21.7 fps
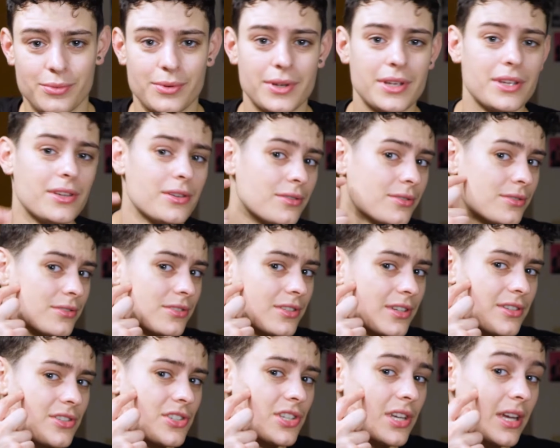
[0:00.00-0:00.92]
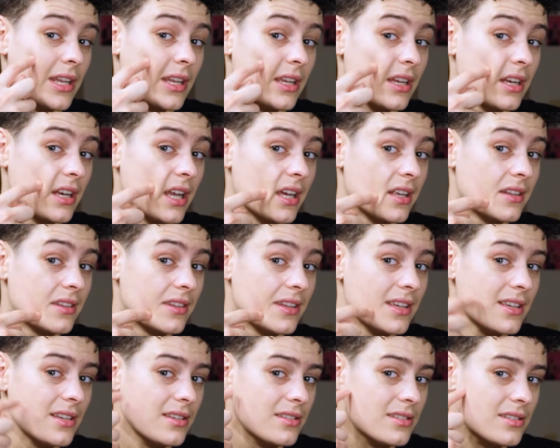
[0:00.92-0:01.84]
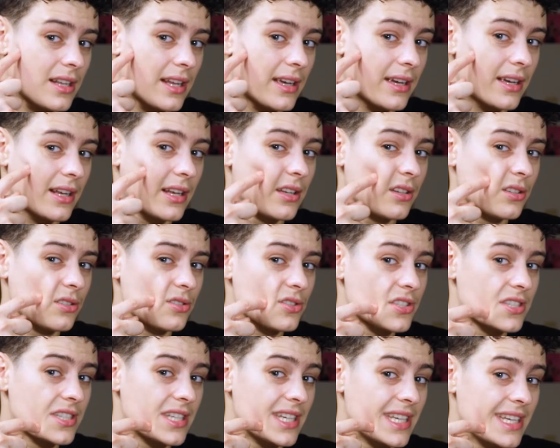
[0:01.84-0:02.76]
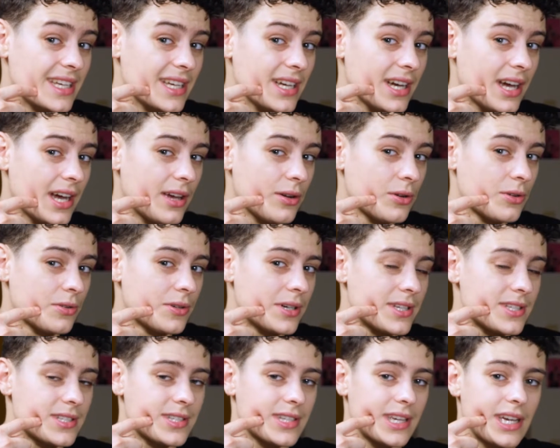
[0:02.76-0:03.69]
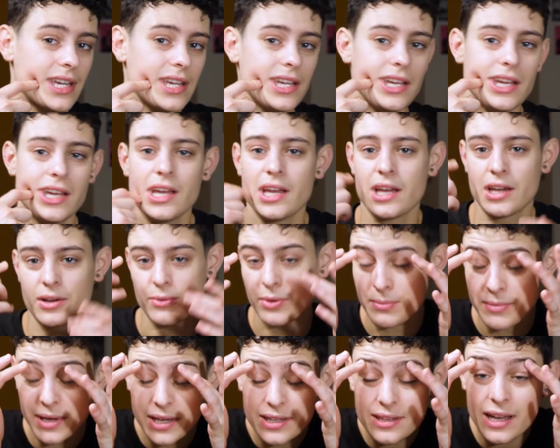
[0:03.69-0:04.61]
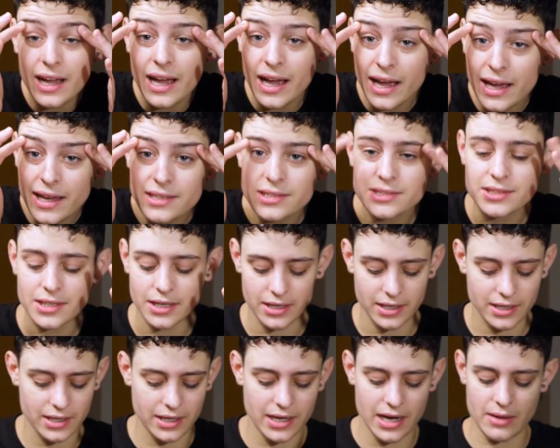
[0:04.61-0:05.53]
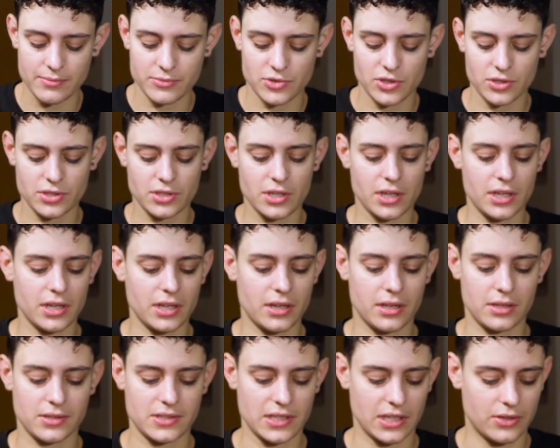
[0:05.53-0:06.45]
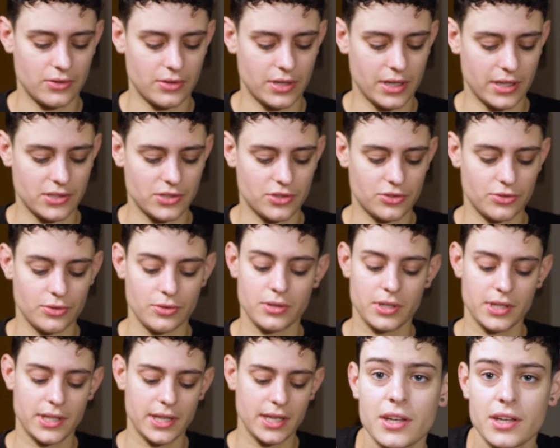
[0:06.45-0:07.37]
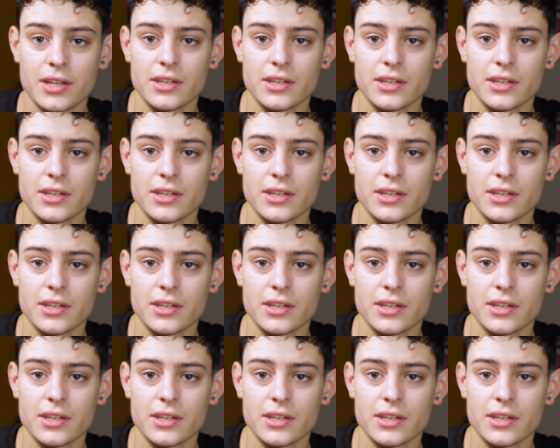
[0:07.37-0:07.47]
We use a shading like this, like a little C, I always say. We make the eyes darker. I'm just gonna take you guys through it.